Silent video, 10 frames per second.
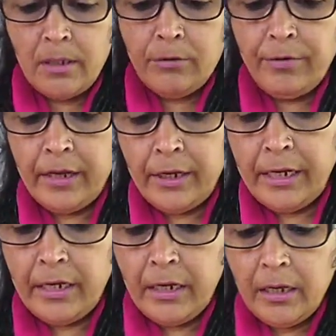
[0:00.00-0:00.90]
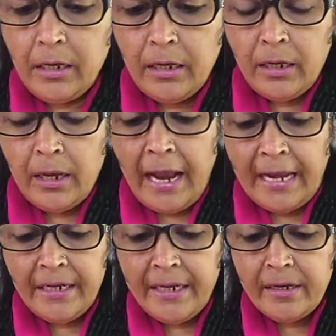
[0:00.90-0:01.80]
wearing
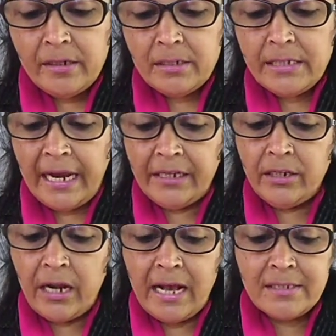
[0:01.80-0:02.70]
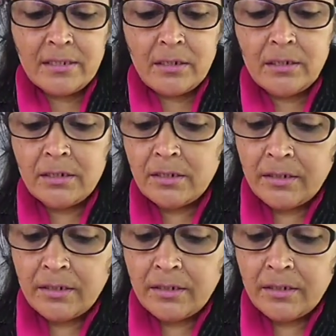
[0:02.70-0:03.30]
headgears and grass skirts.